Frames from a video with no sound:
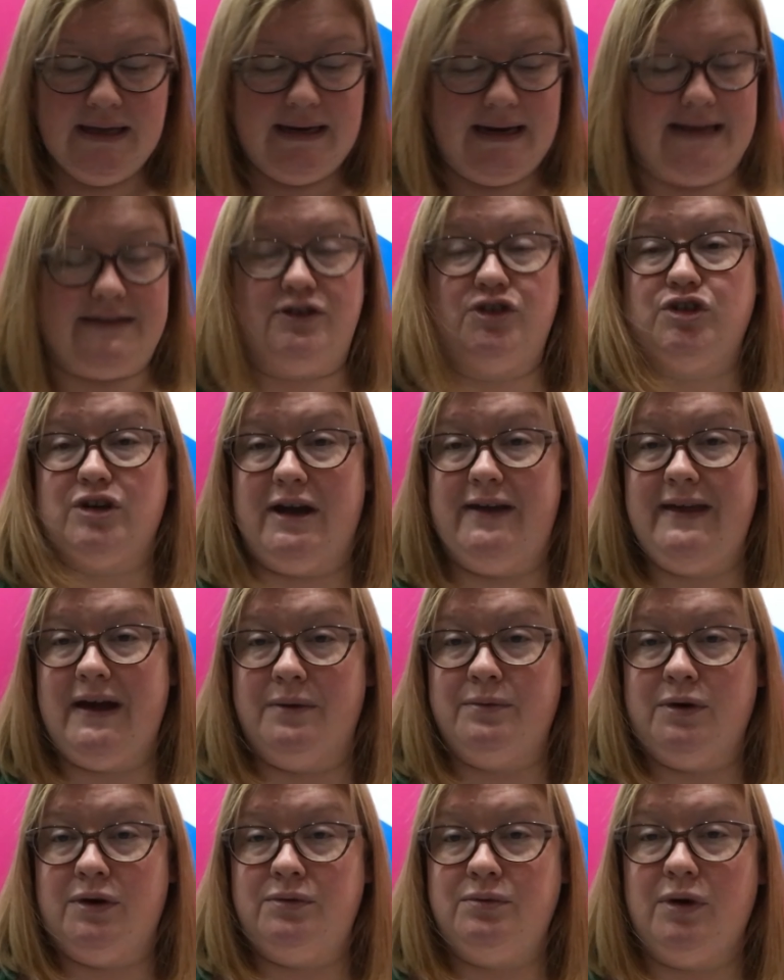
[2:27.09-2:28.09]
Let's try
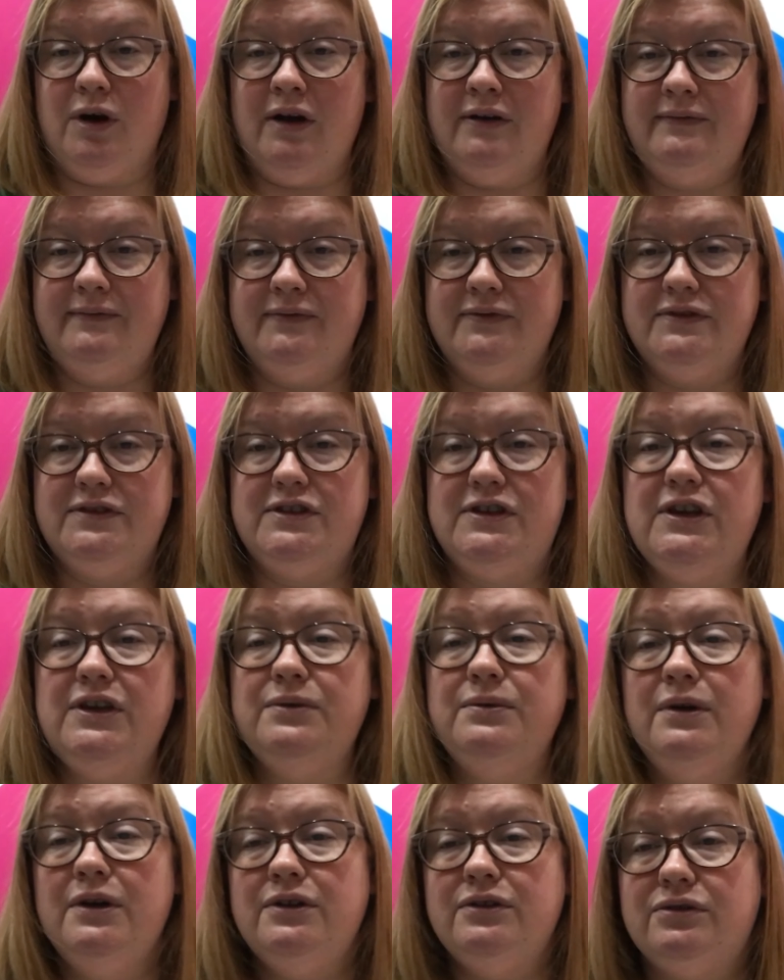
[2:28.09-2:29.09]
that one. 1,
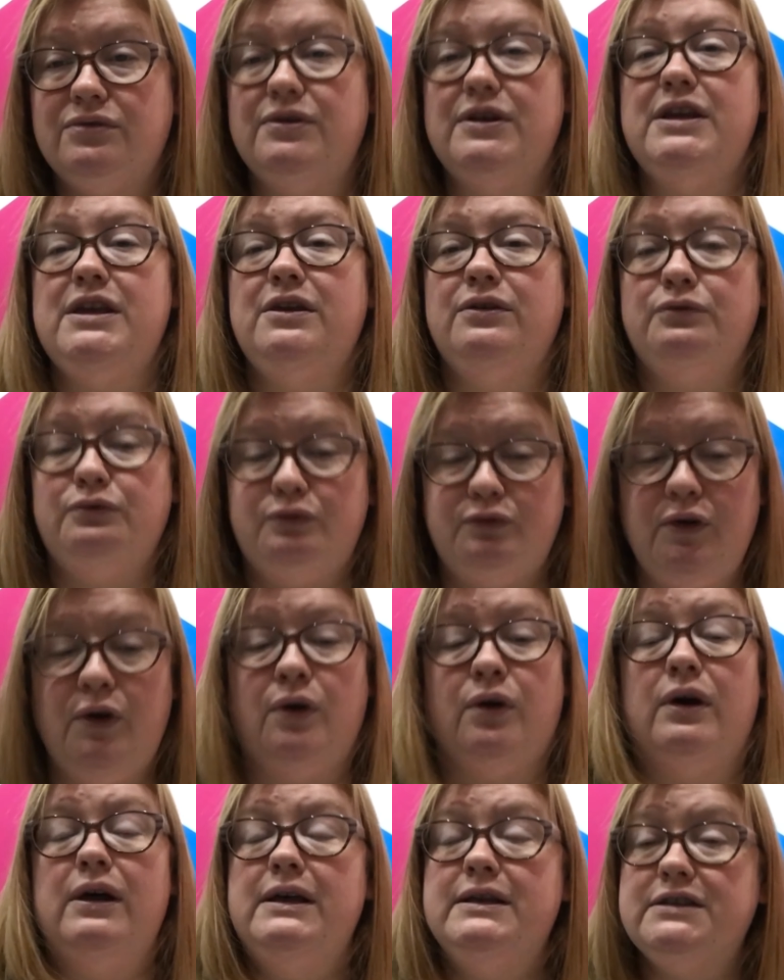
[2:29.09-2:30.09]
2, 3,
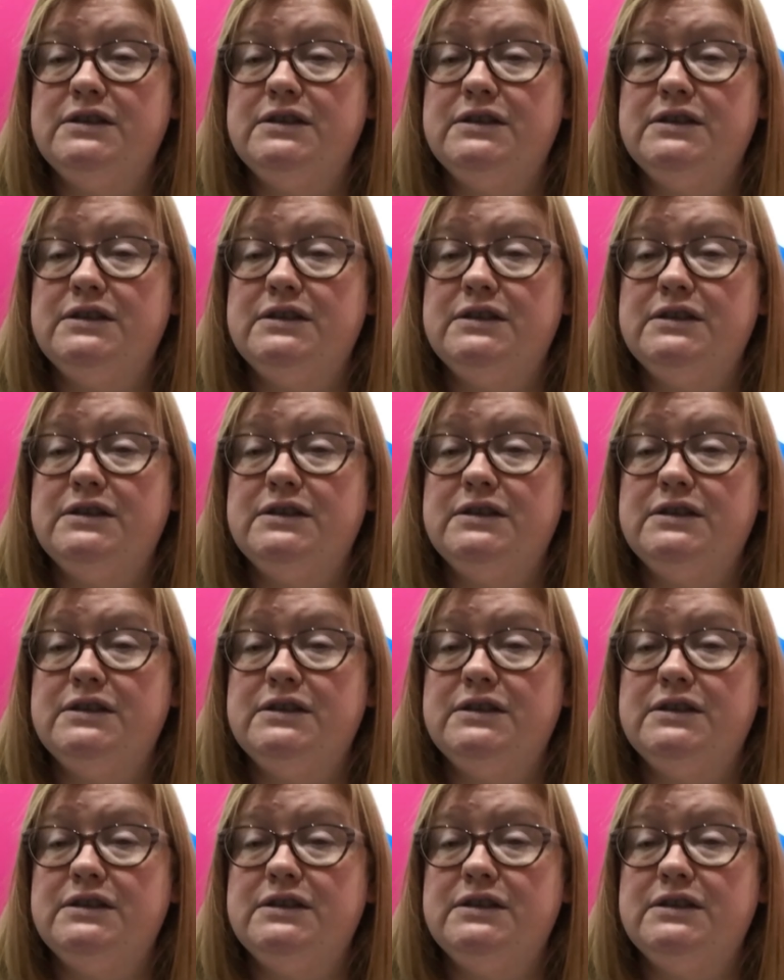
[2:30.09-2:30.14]
4.